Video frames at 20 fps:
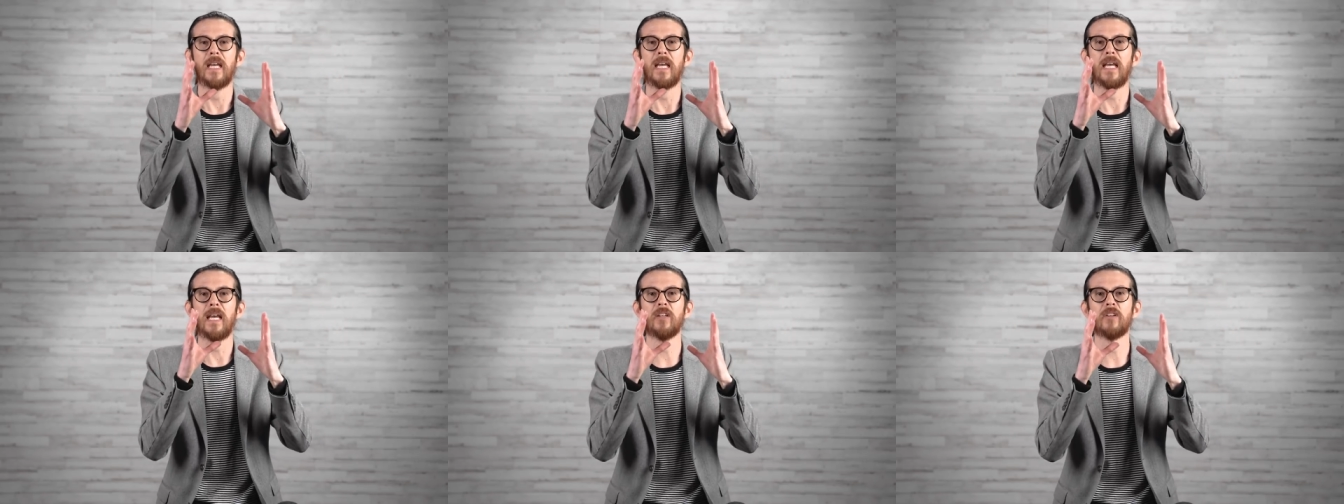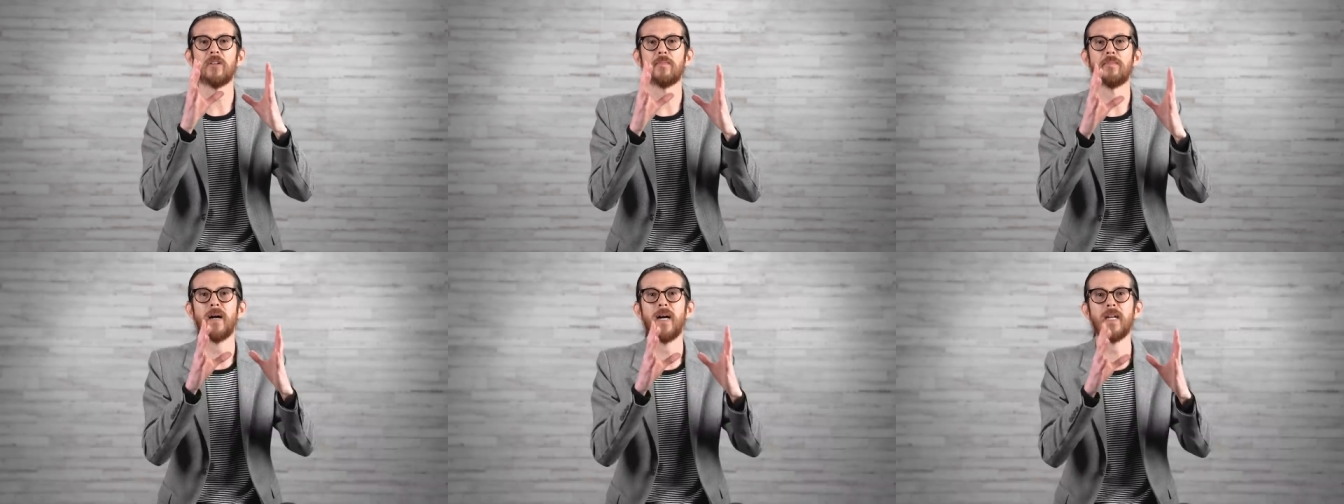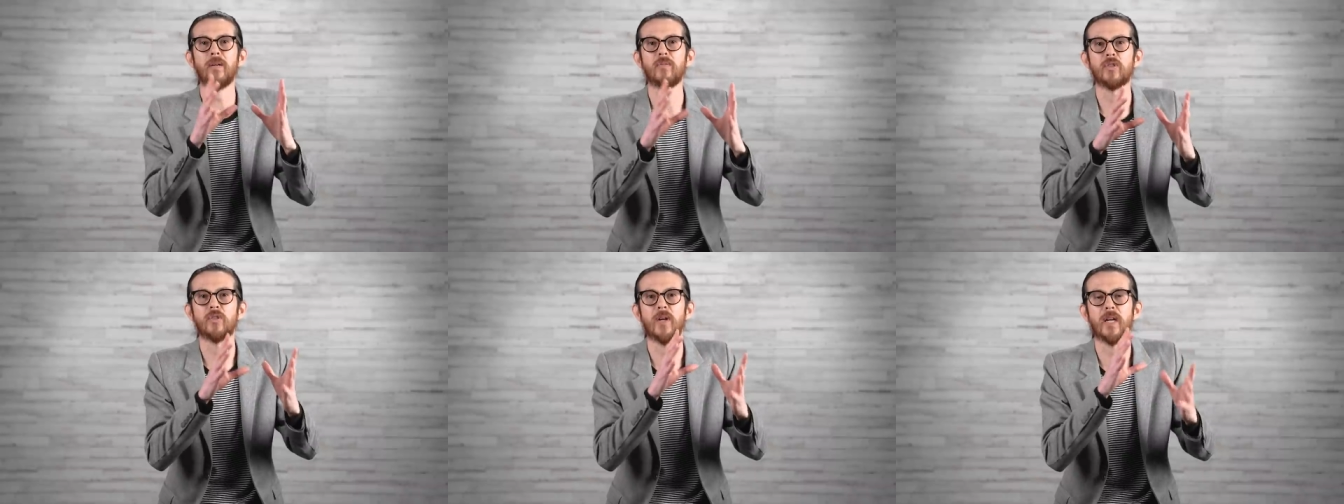and your
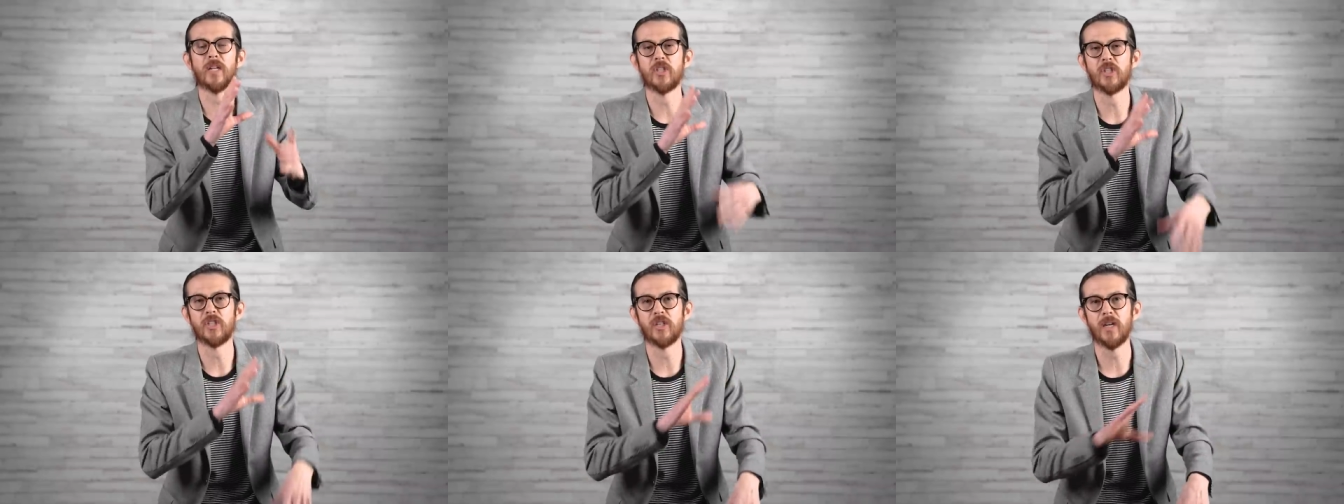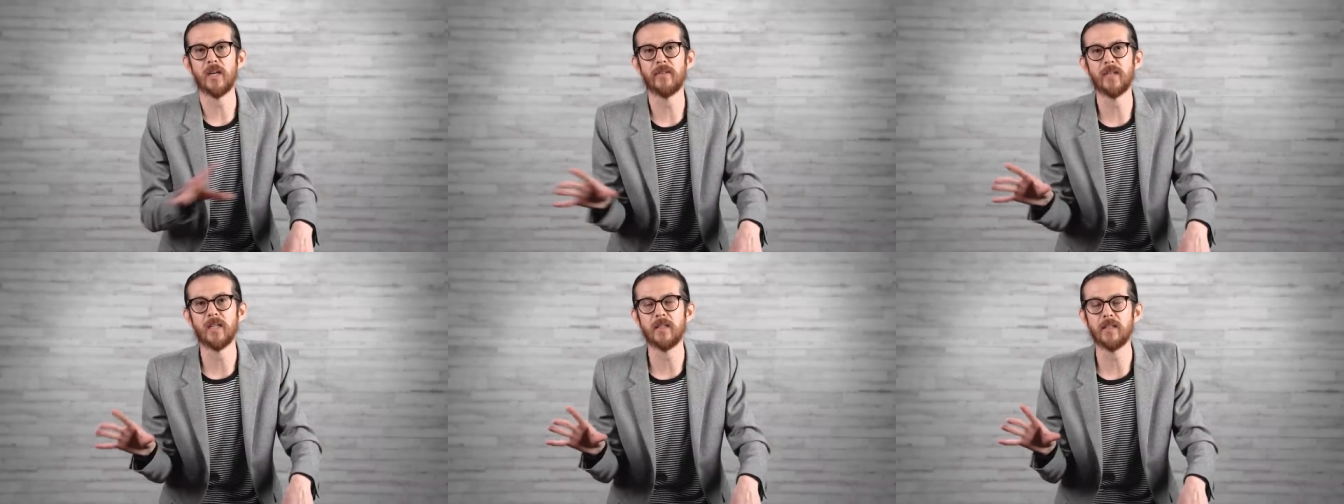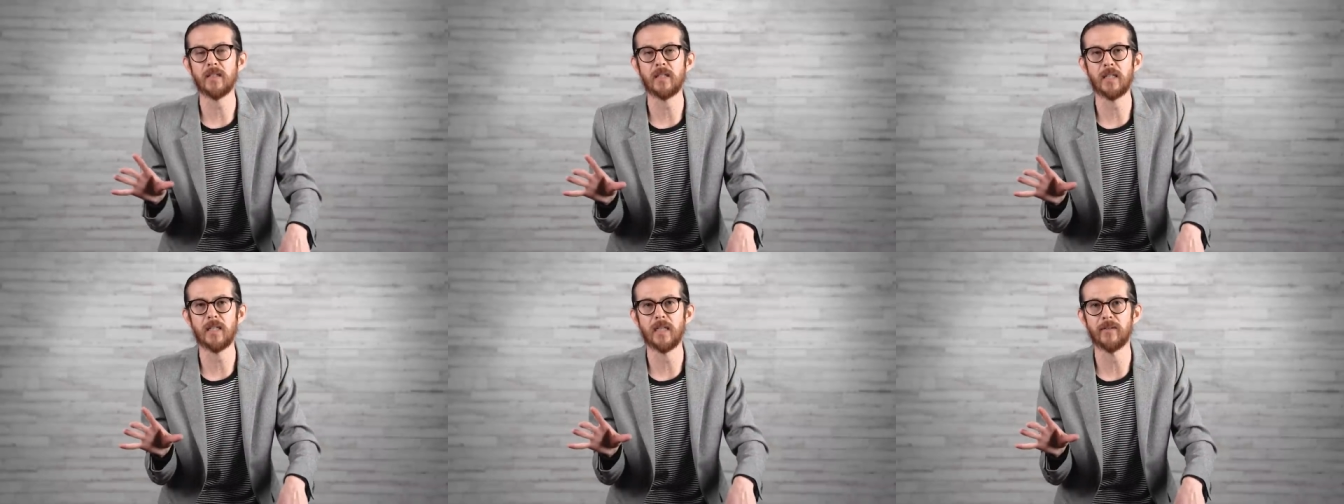body will try to shove it into
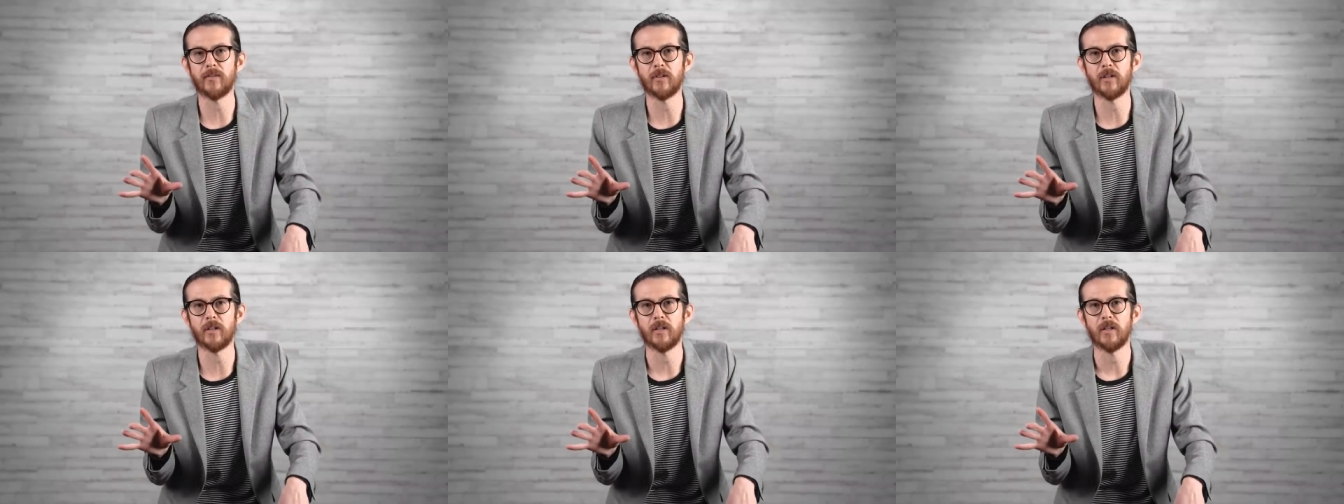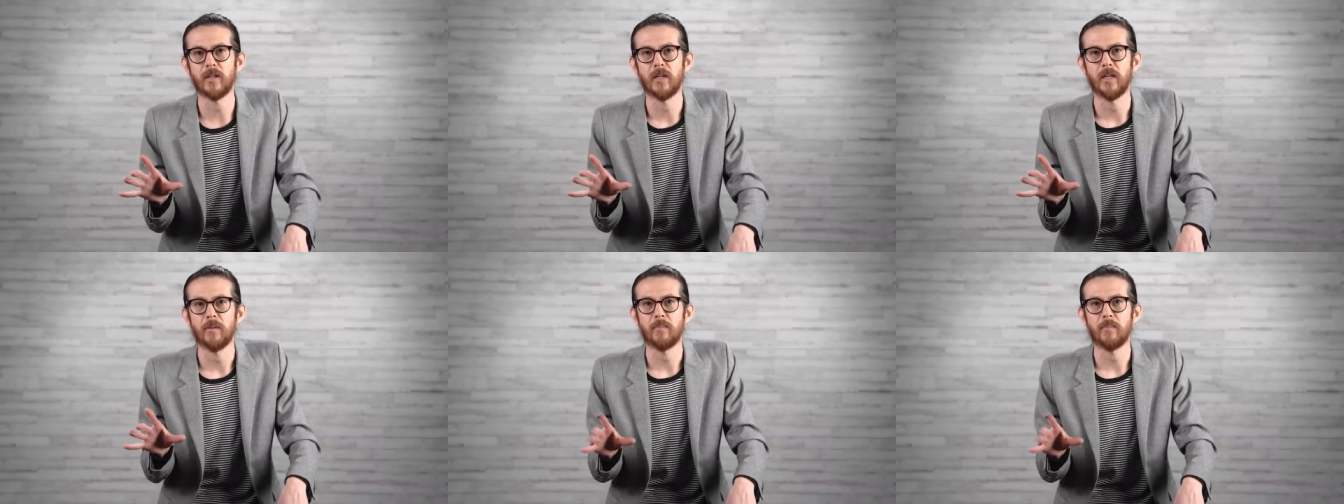the liver,